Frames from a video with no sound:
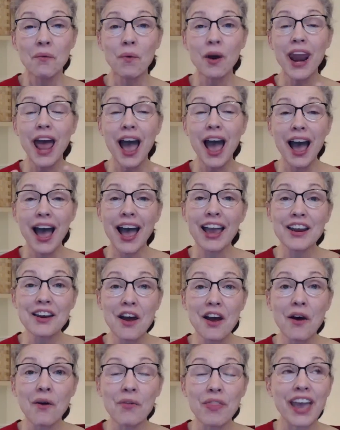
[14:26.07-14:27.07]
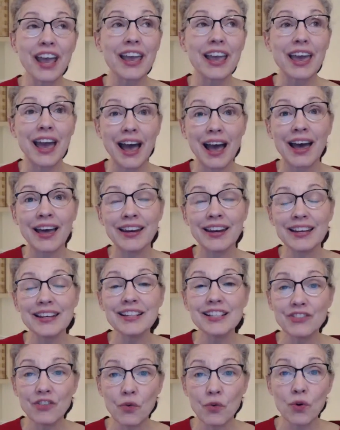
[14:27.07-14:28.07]
when I know that God
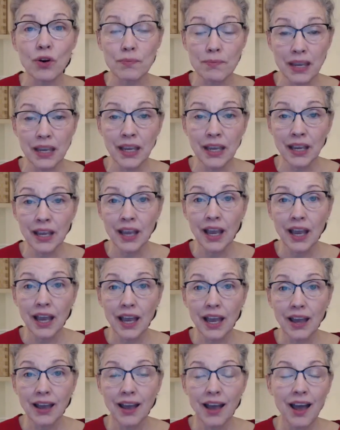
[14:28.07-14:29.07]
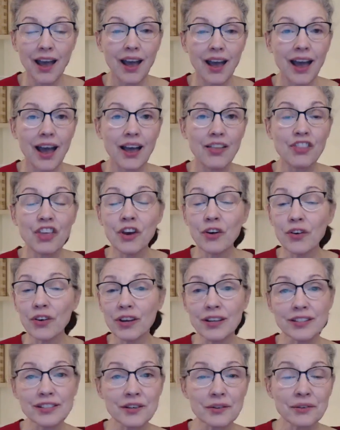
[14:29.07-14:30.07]
is for me, there
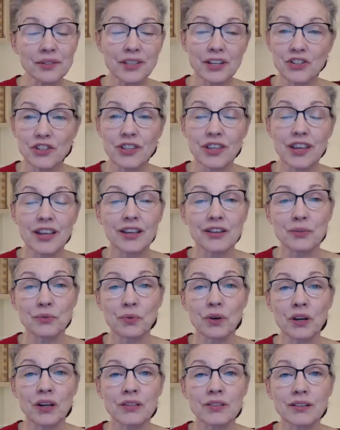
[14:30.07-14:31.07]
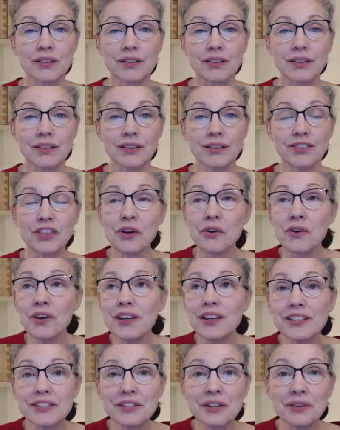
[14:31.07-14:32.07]
is no such thing as risk. There
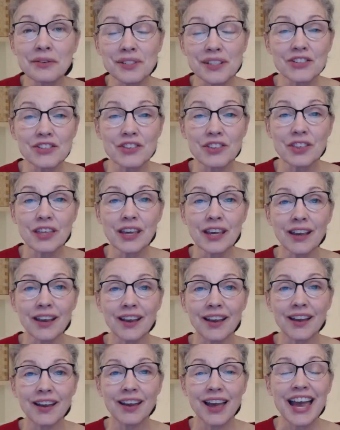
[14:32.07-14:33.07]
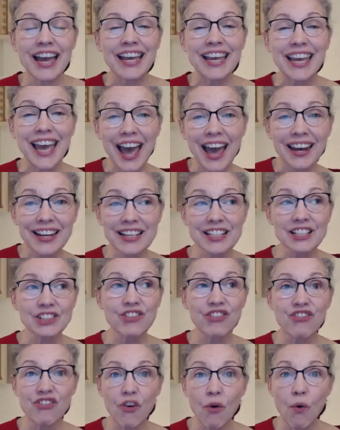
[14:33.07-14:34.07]
is no such thing. God is
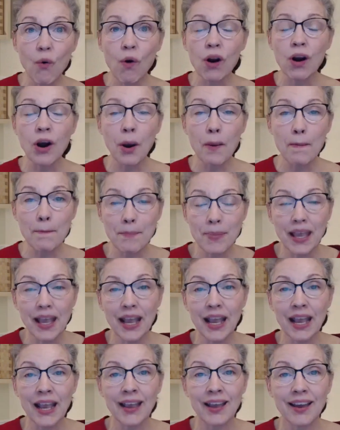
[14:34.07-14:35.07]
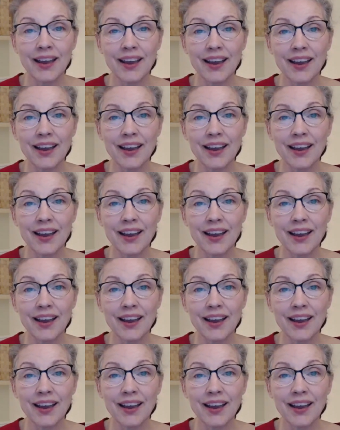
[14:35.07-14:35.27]
for me.